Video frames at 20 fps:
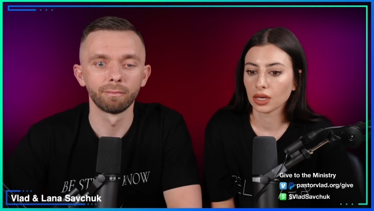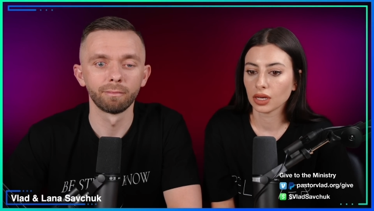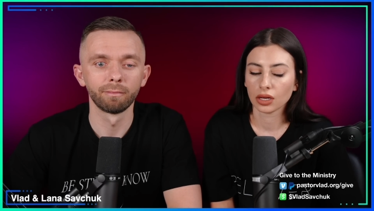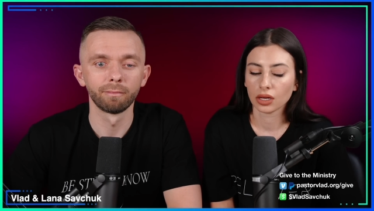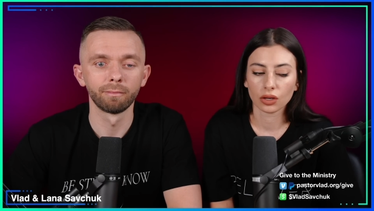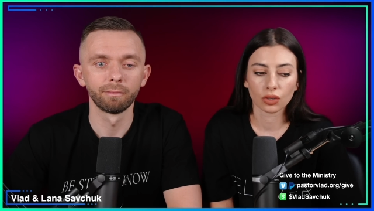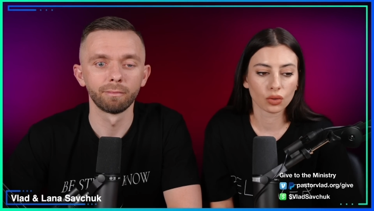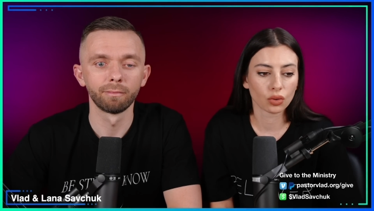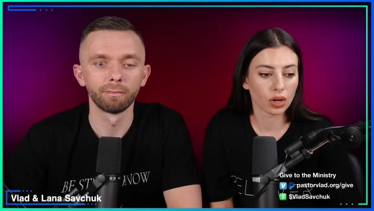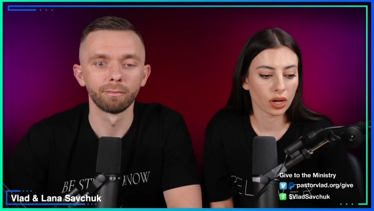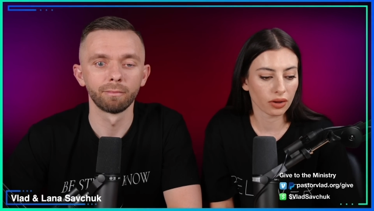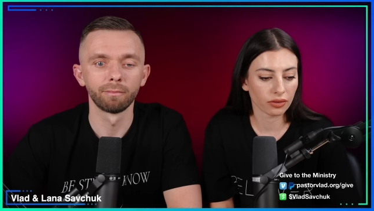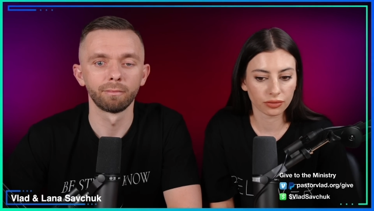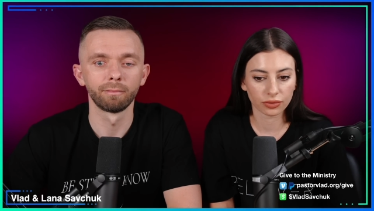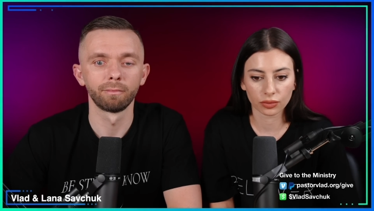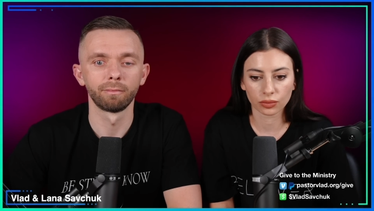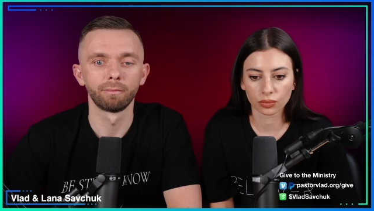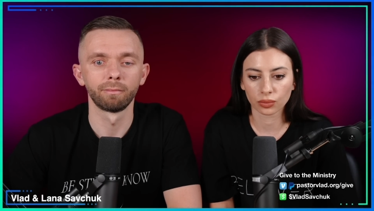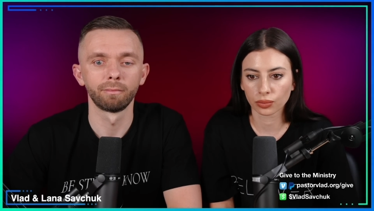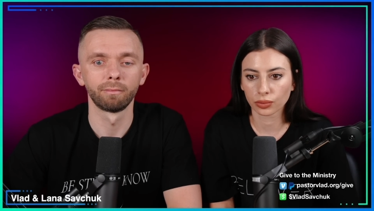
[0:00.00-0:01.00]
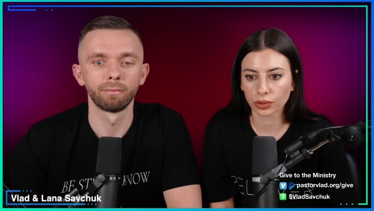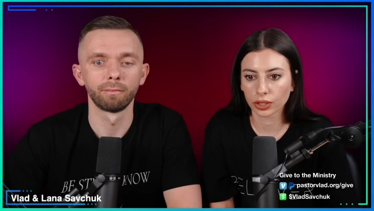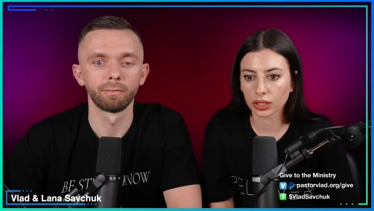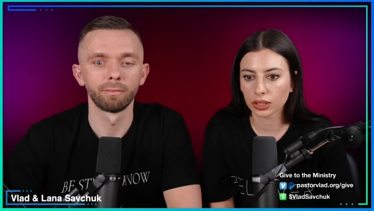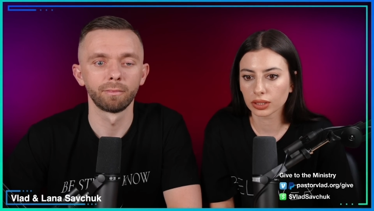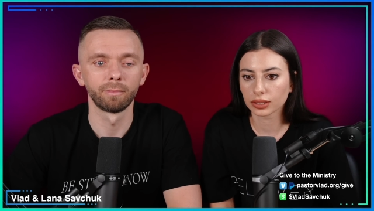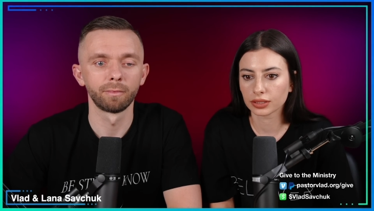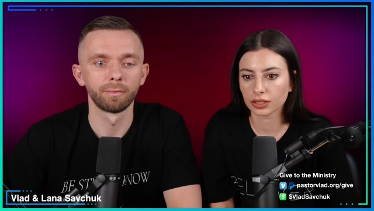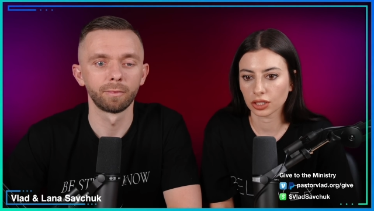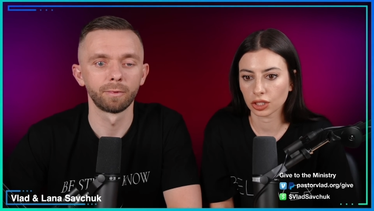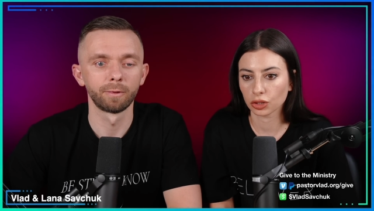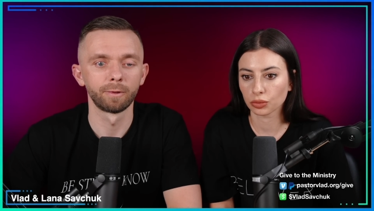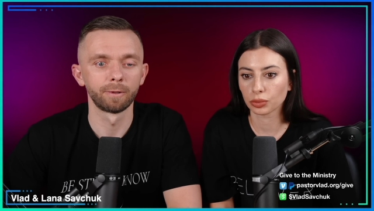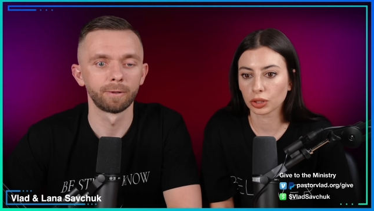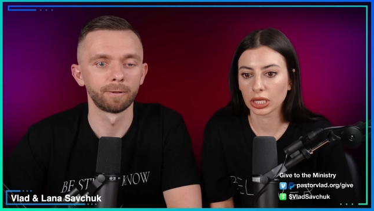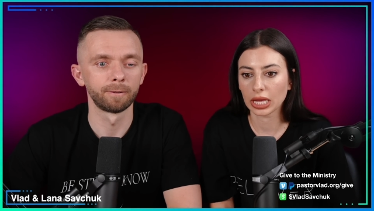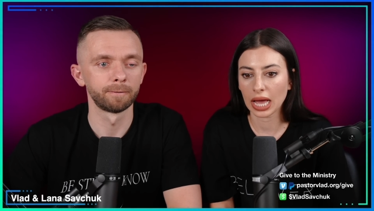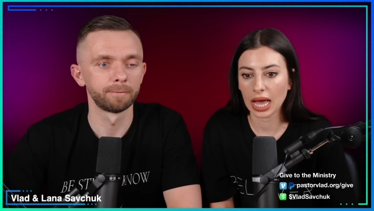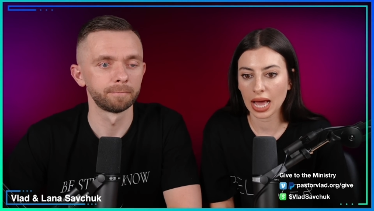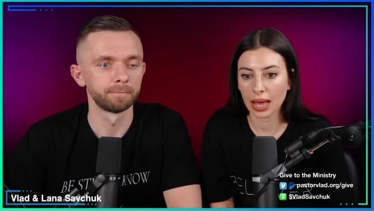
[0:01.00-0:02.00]
Speaker 1: who have really terrible
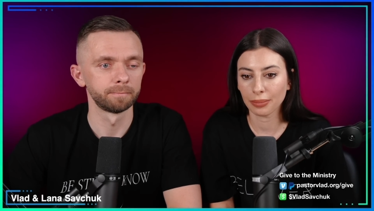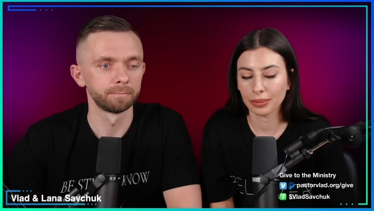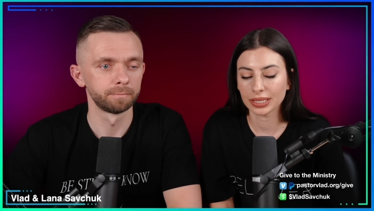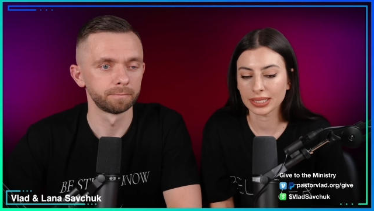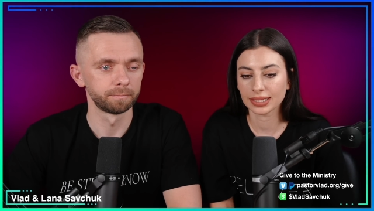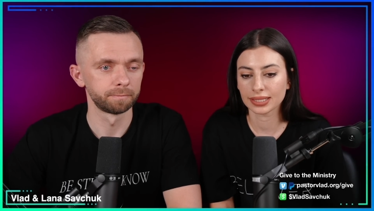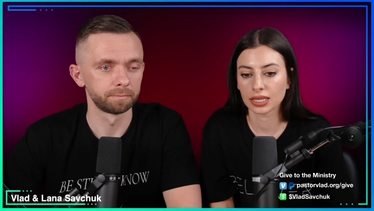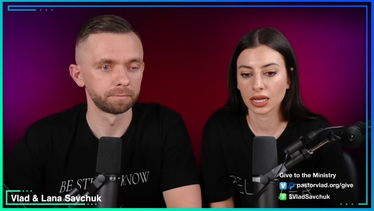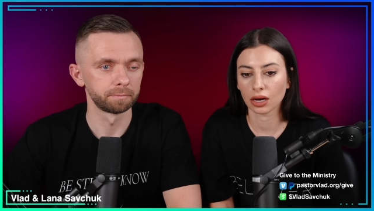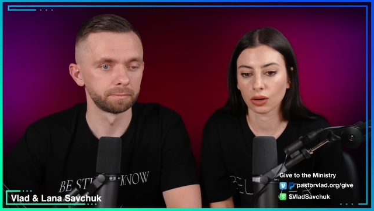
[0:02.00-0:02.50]
habits that